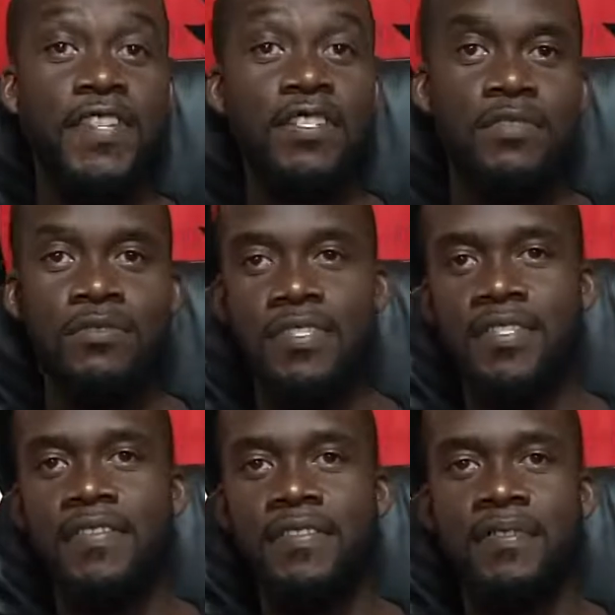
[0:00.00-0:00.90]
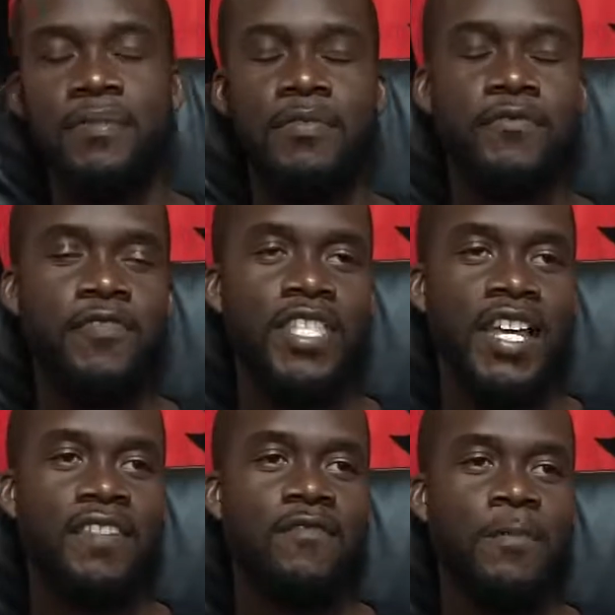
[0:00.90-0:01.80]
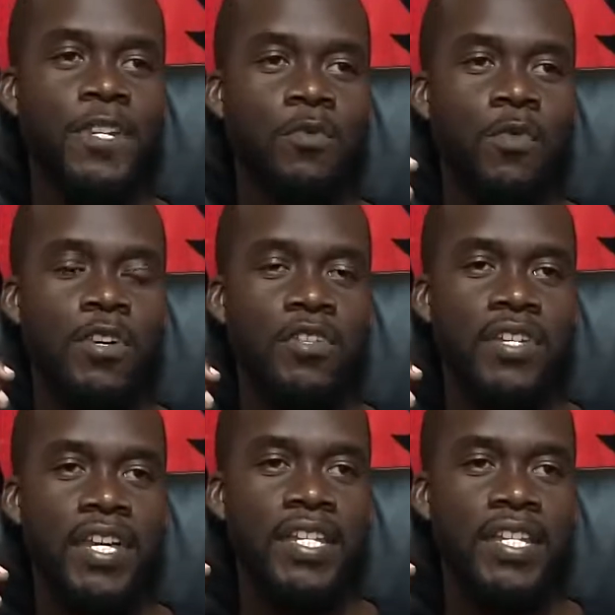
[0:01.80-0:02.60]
field, for lack of a better word.